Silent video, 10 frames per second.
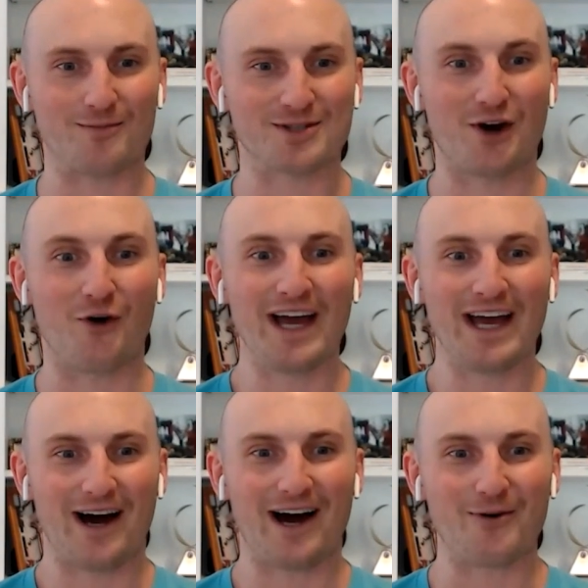So
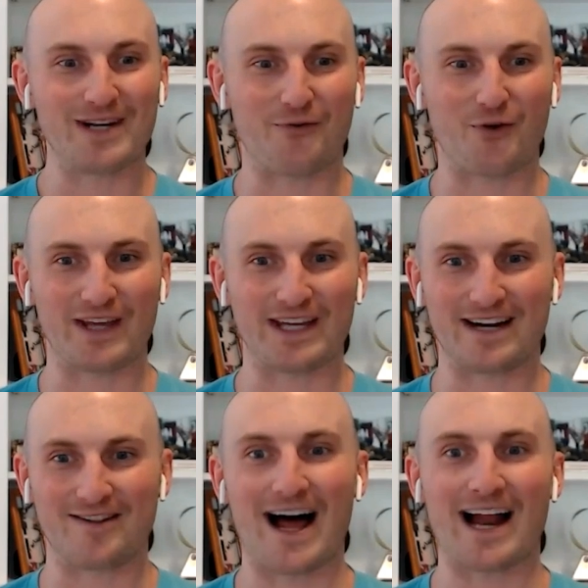uh, we definitely did a
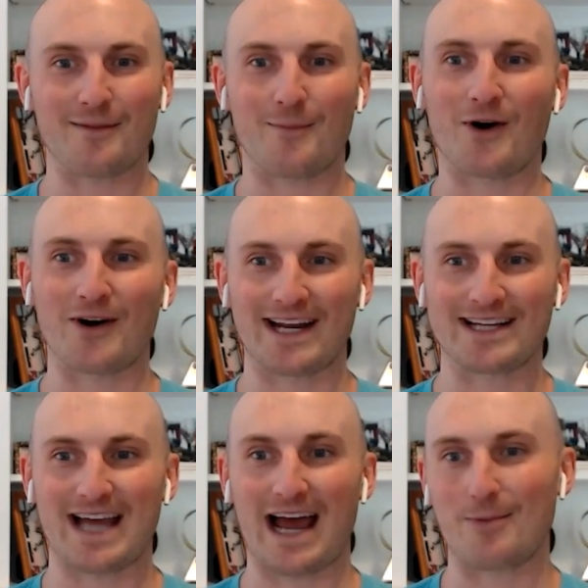lot on the marketing
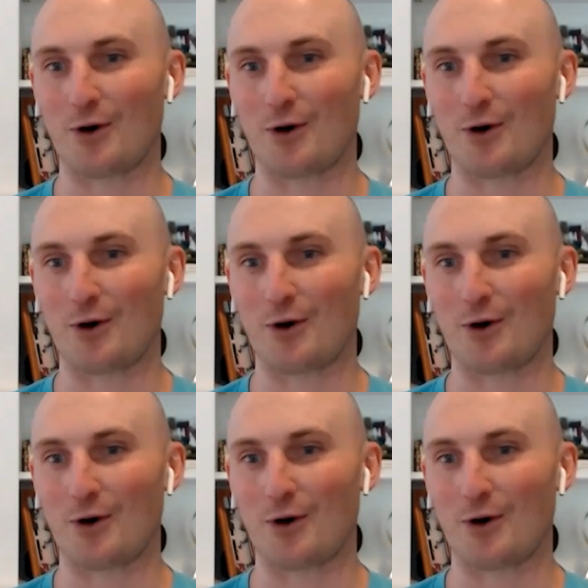side,